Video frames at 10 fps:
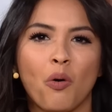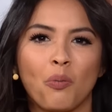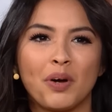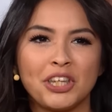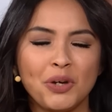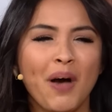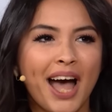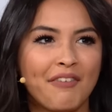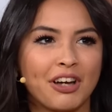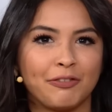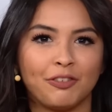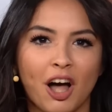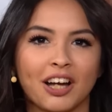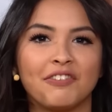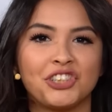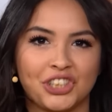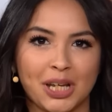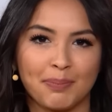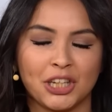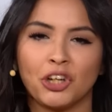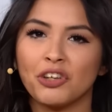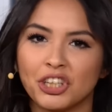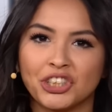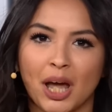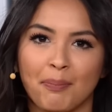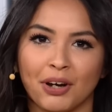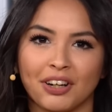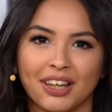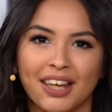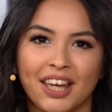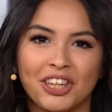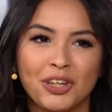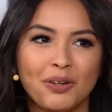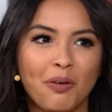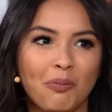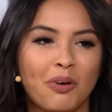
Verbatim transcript: when you have a flock of sheep and you're the shepherd, you,